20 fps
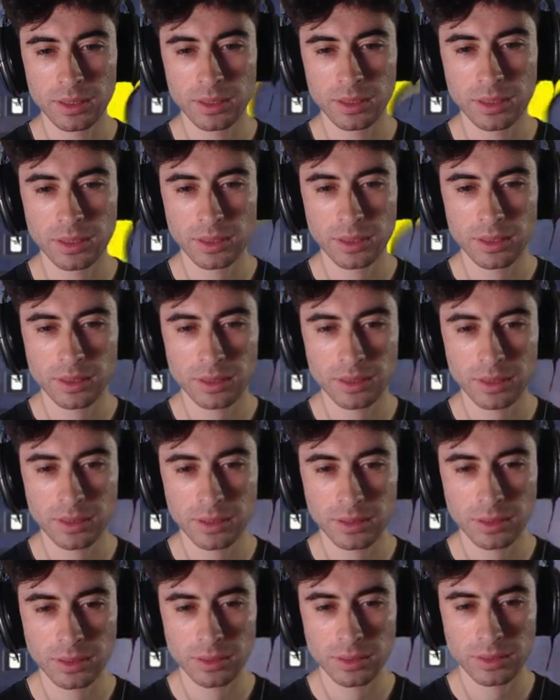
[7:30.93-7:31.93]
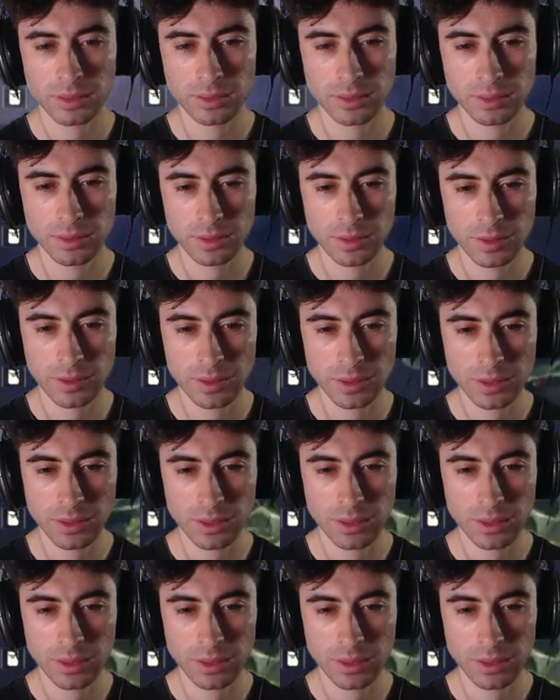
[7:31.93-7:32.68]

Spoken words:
Nothing is said.